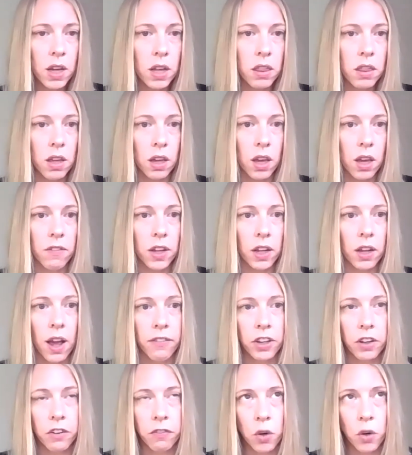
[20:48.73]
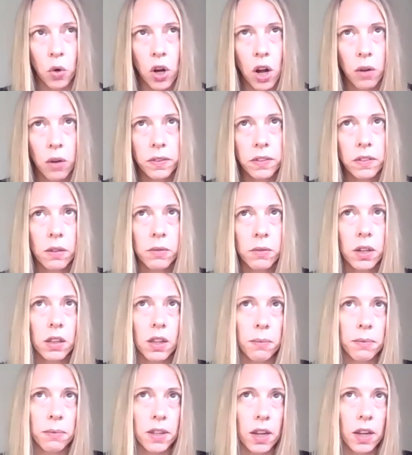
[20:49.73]
I think having a phone call with someone and
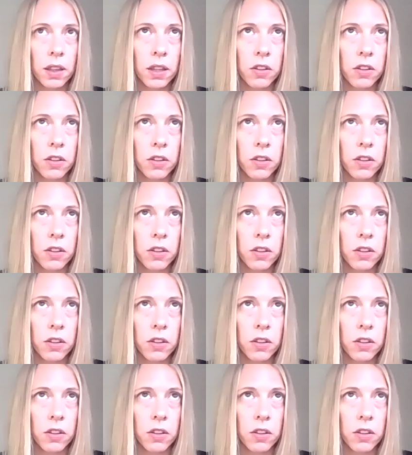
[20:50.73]
them saying